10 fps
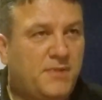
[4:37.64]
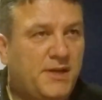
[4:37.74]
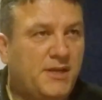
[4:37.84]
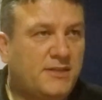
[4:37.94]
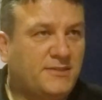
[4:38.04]

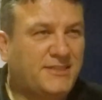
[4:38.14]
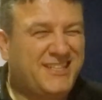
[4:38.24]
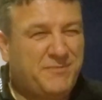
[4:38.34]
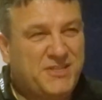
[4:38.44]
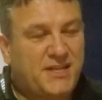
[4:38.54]
But I
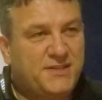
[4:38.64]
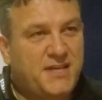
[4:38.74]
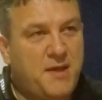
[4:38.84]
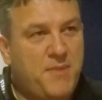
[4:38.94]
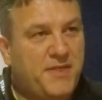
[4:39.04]
didn't get my chance
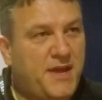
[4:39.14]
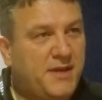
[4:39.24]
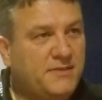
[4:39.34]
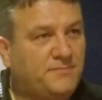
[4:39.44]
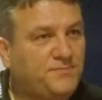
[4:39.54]
then. But
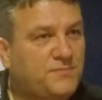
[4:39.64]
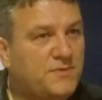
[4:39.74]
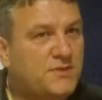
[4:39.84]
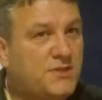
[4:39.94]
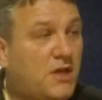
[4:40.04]
then
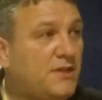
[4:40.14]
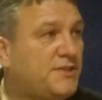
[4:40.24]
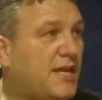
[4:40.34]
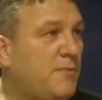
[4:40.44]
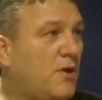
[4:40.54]

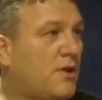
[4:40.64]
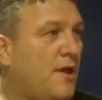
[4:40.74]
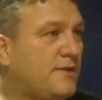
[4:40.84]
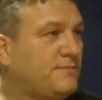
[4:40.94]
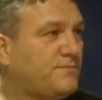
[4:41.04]
Starlighter came along,
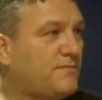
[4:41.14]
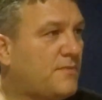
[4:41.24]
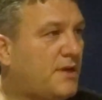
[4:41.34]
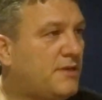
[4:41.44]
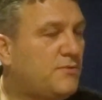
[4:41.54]

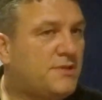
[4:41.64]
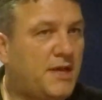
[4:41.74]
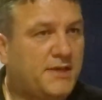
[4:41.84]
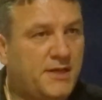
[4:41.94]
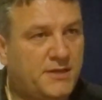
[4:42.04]
and it was
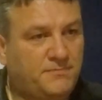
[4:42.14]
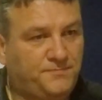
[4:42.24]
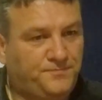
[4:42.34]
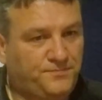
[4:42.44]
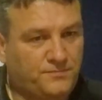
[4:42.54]

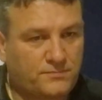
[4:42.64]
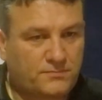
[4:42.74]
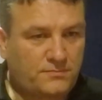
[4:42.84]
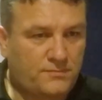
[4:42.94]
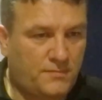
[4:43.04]

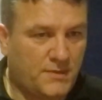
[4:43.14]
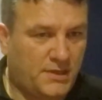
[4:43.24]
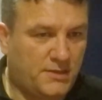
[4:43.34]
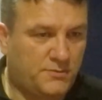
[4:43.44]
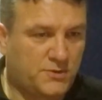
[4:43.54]

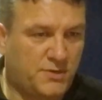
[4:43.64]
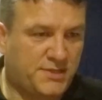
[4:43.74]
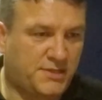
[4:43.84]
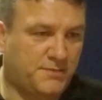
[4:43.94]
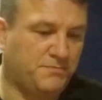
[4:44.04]
it was
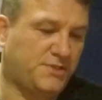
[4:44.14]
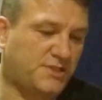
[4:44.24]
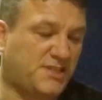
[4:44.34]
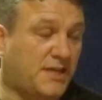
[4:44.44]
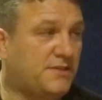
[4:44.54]
Chris's
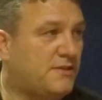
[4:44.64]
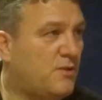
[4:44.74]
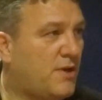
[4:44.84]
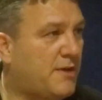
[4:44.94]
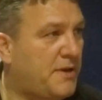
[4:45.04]
successor to
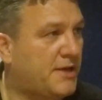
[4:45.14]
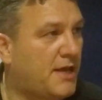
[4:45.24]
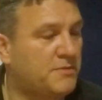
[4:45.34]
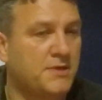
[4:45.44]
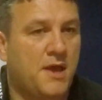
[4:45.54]
the Wing Commander
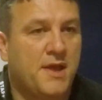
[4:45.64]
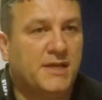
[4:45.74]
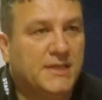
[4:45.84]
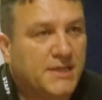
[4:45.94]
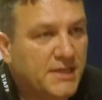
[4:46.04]
games. Yeah.
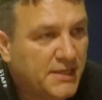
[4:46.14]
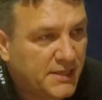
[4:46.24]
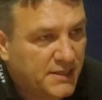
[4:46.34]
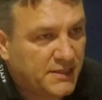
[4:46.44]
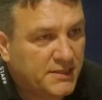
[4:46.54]

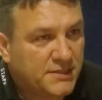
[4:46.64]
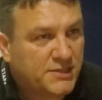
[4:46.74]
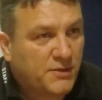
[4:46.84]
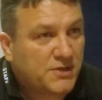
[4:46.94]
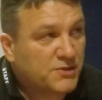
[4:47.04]

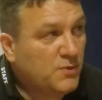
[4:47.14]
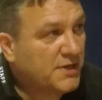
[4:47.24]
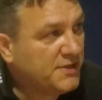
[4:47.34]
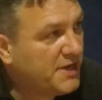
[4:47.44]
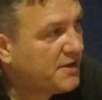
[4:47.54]
So I got to
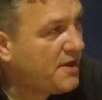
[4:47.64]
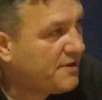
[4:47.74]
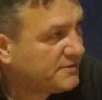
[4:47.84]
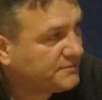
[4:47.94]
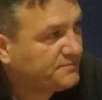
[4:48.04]
work on that.